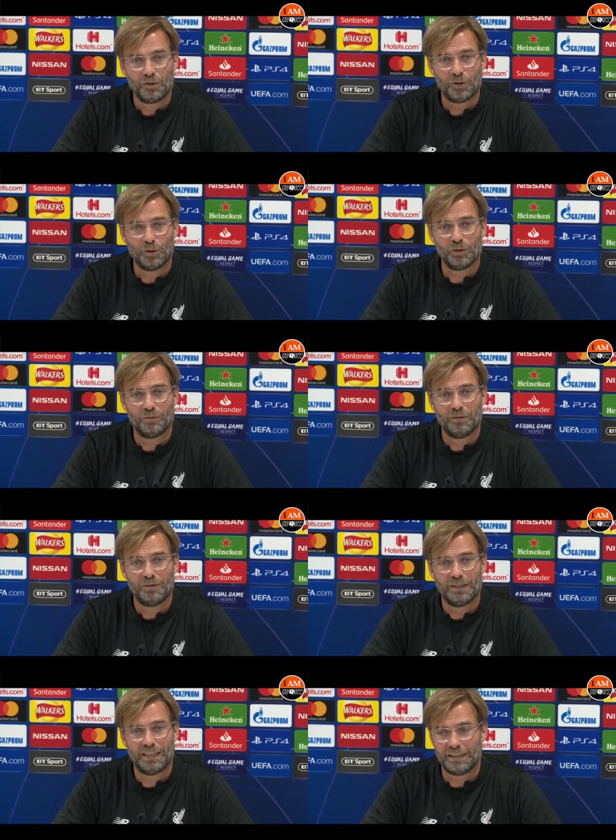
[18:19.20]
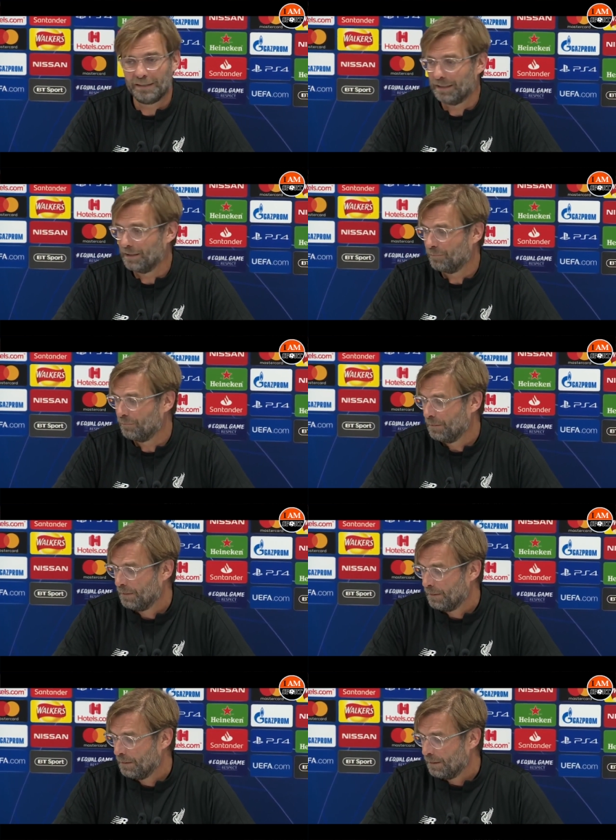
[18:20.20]
cool. And um,
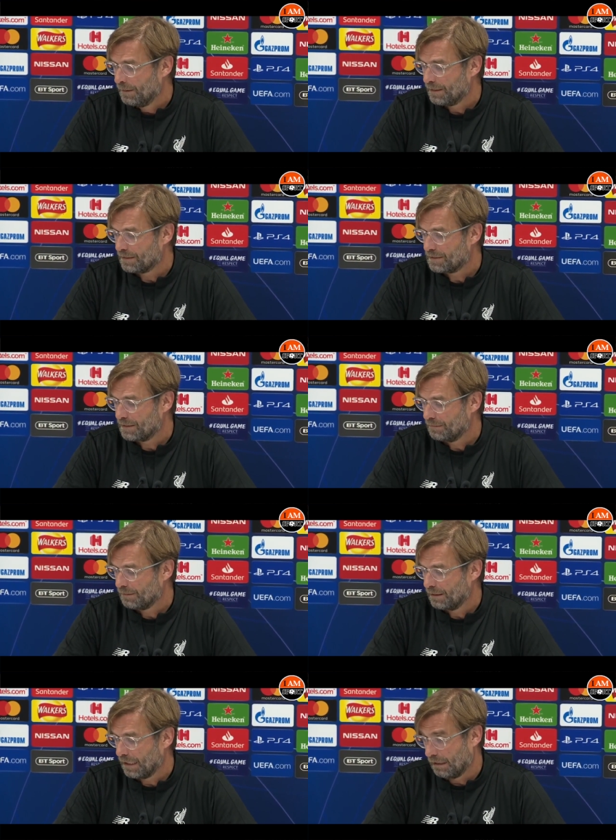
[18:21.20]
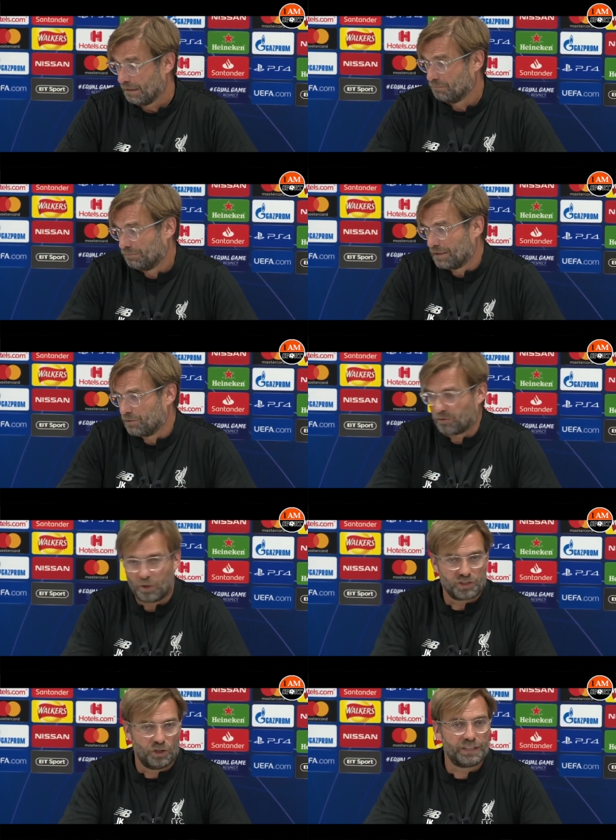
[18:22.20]
that's uh, I, that's of
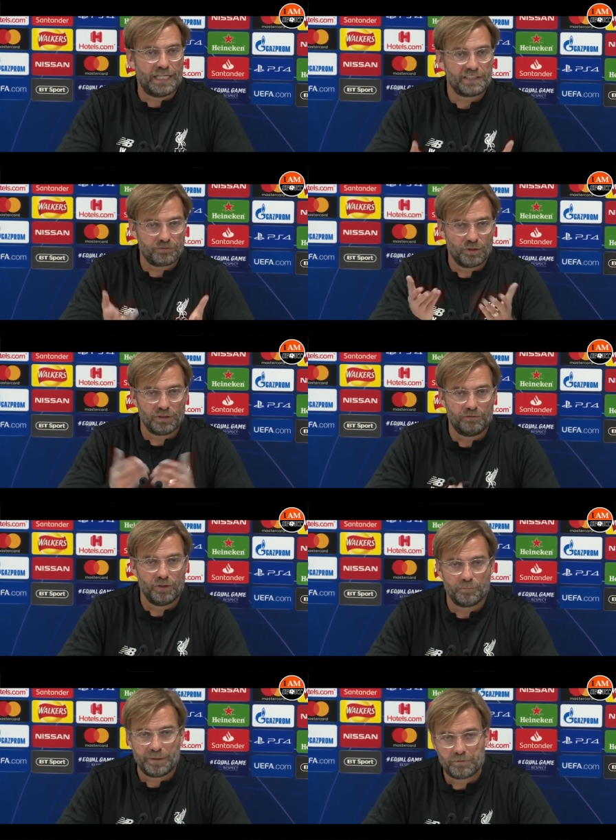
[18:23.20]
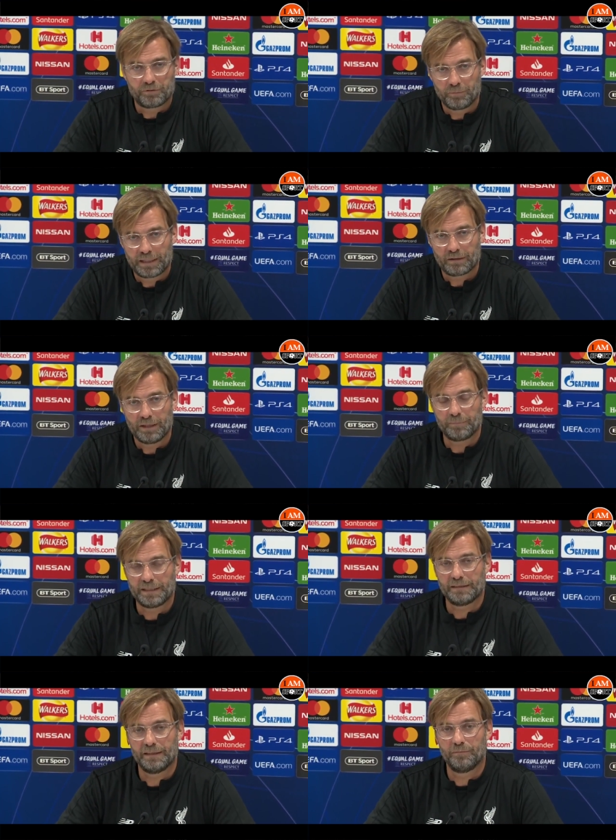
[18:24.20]
course not nice for the for the people from Belgrade,
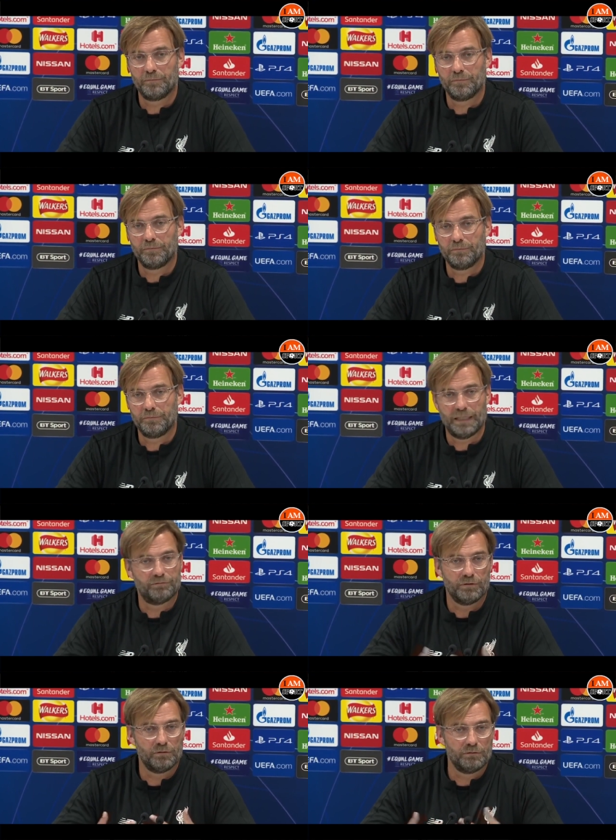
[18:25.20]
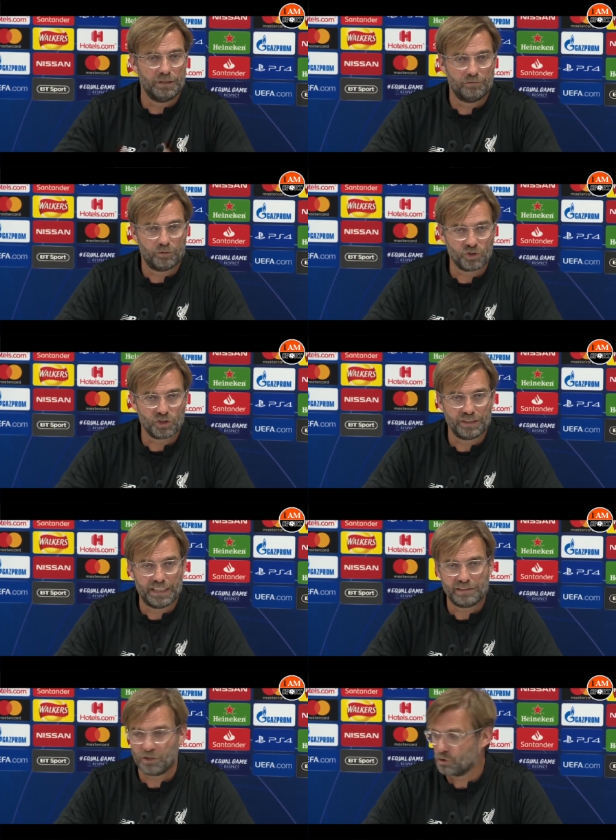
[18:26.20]
but um, we have no influence on
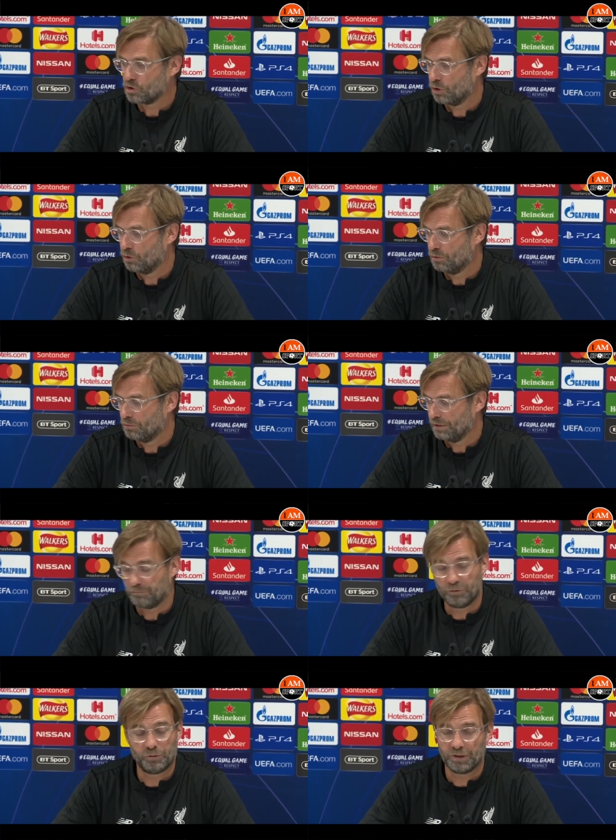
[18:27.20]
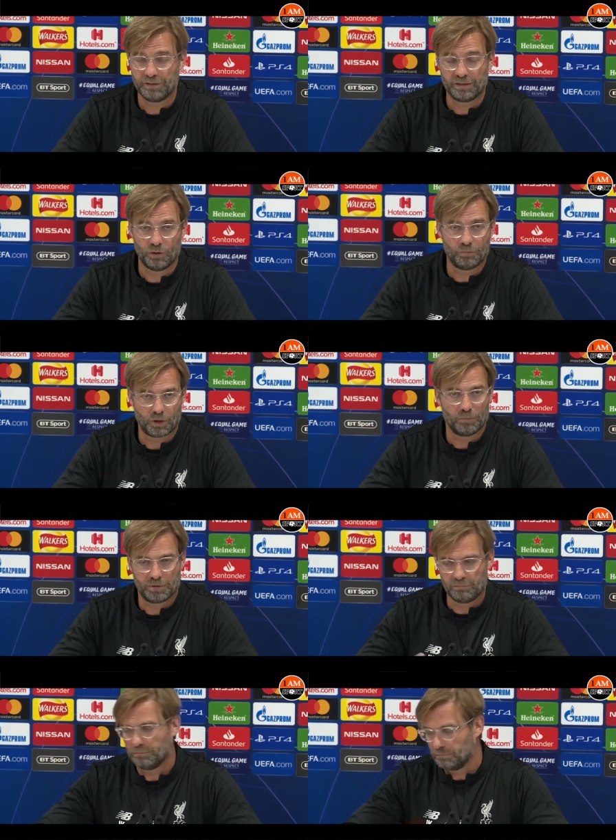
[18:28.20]
that. So we, have, we would have had no
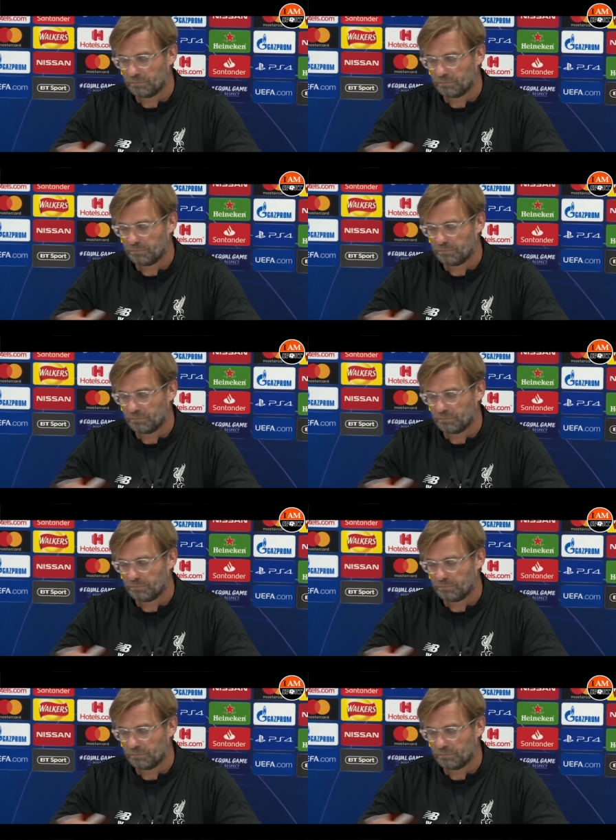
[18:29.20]
problem